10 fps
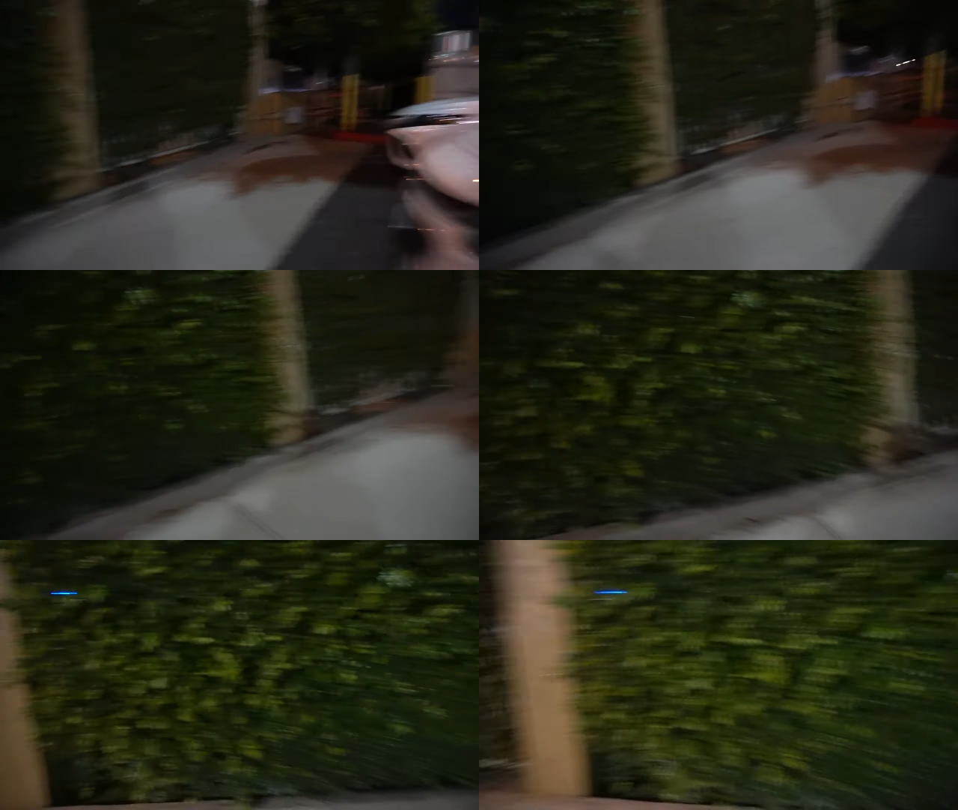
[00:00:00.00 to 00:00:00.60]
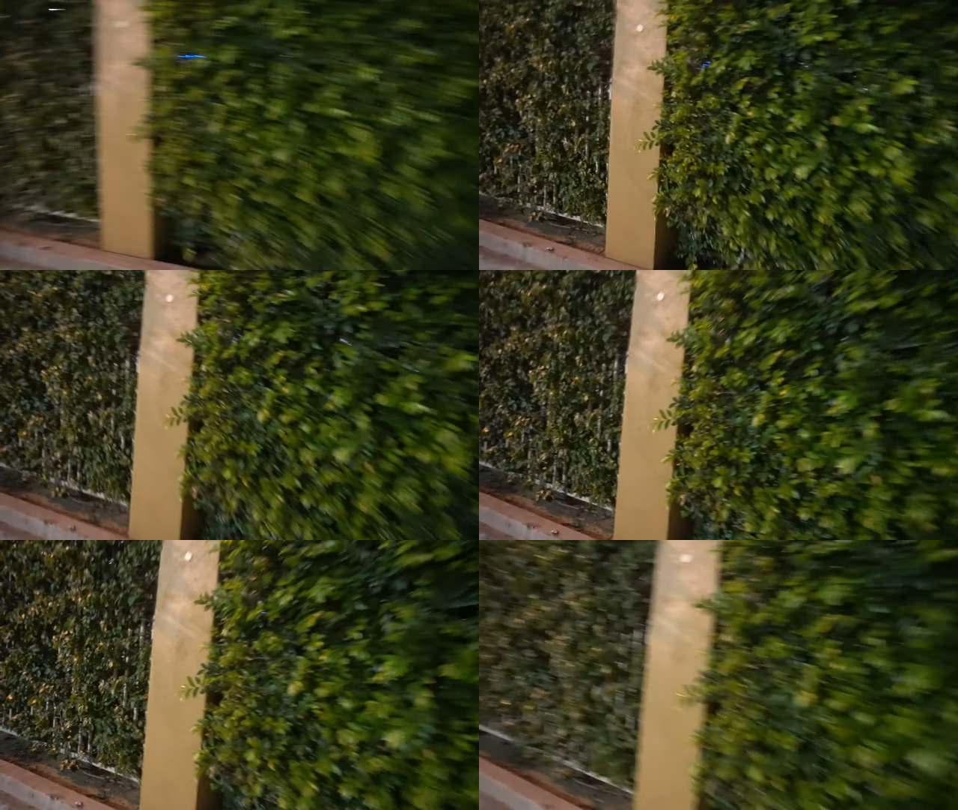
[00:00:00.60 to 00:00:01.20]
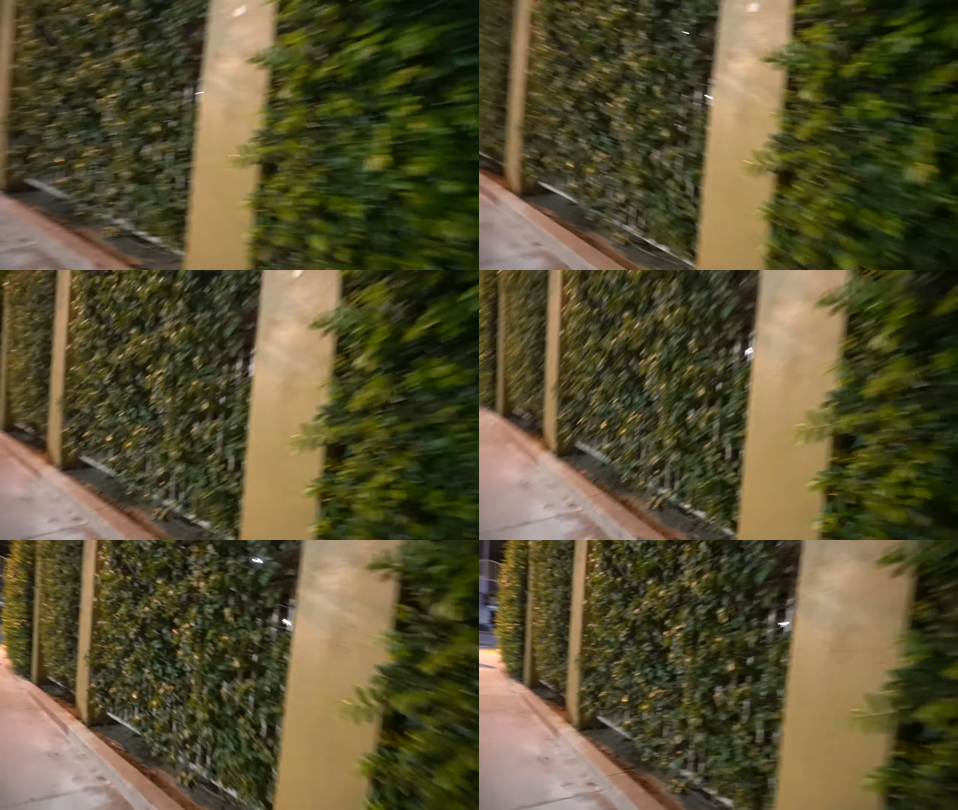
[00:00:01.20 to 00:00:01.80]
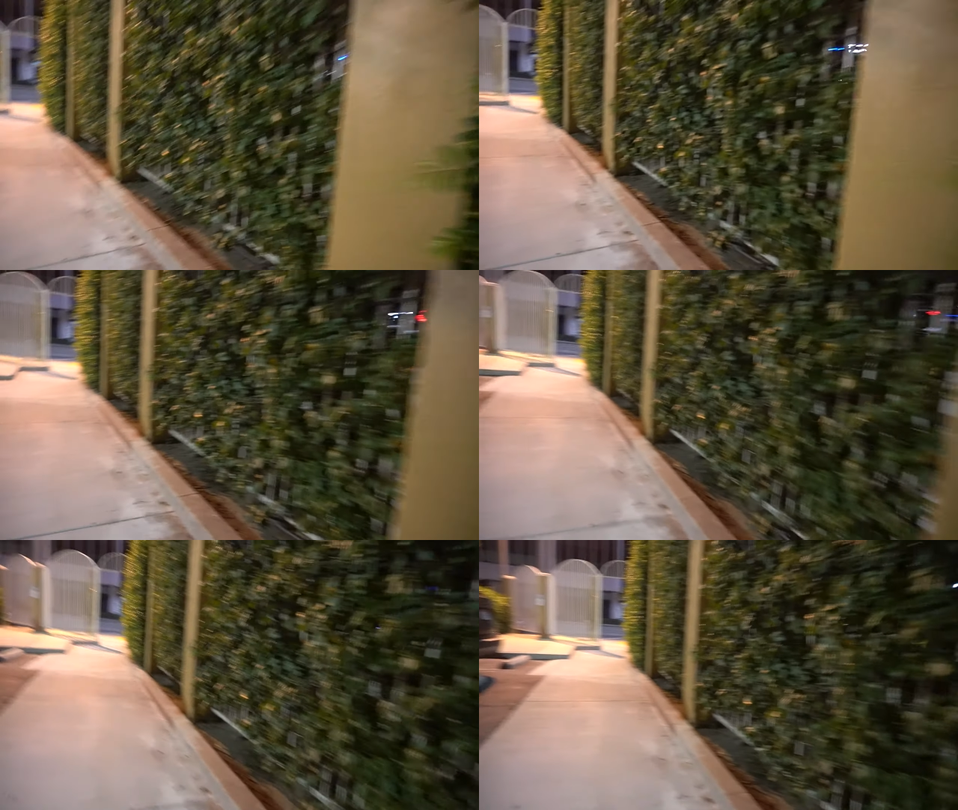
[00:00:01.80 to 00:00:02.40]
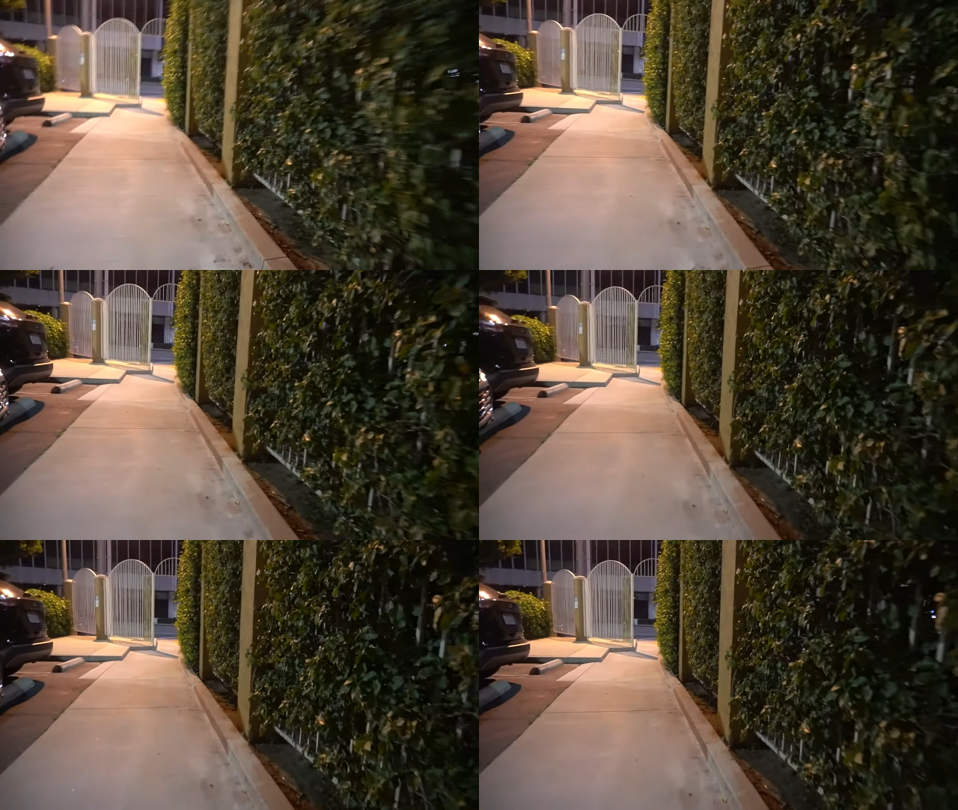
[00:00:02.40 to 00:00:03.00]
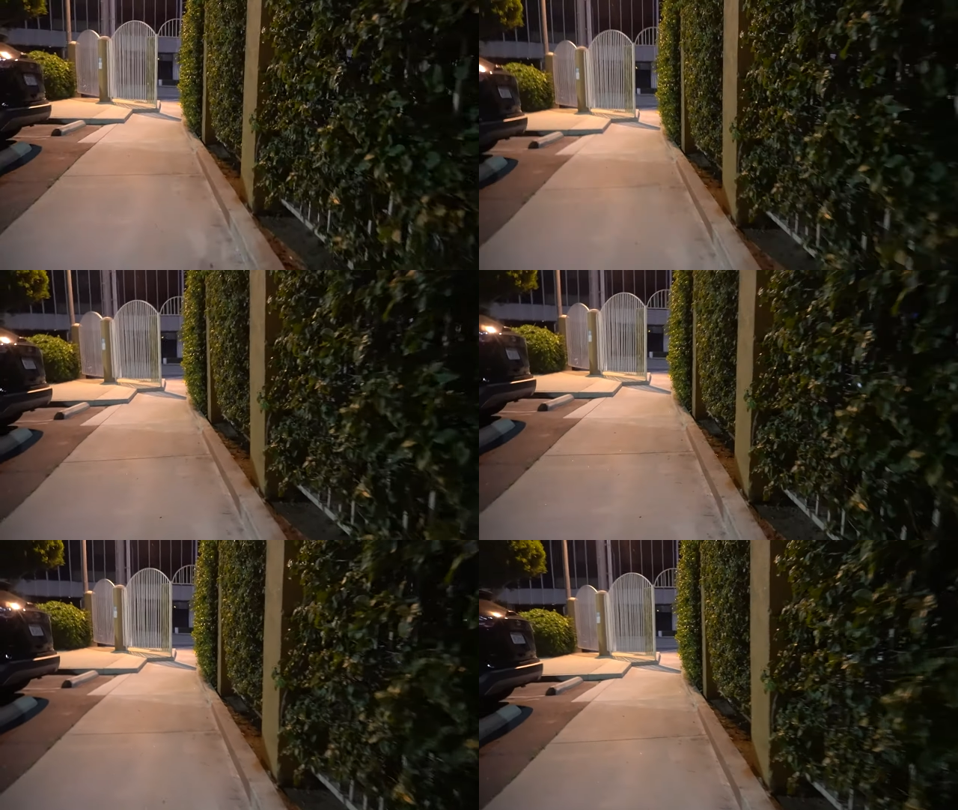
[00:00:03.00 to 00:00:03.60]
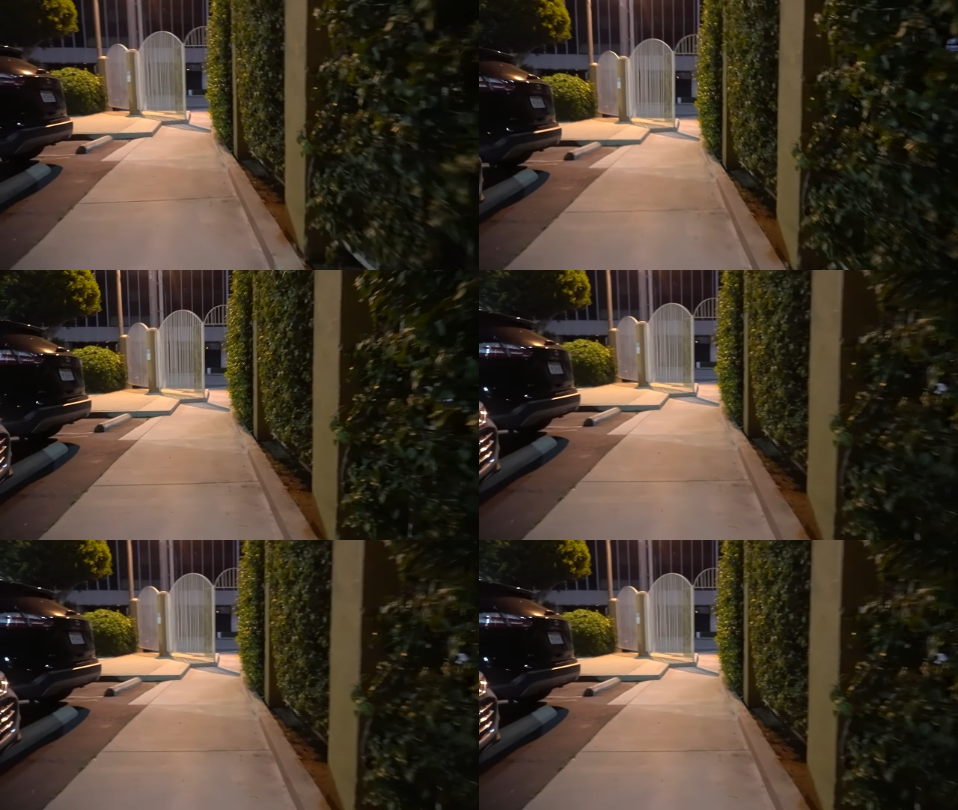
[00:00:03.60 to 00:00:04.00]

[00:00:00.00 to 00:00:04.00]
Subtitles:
(no speaker visible)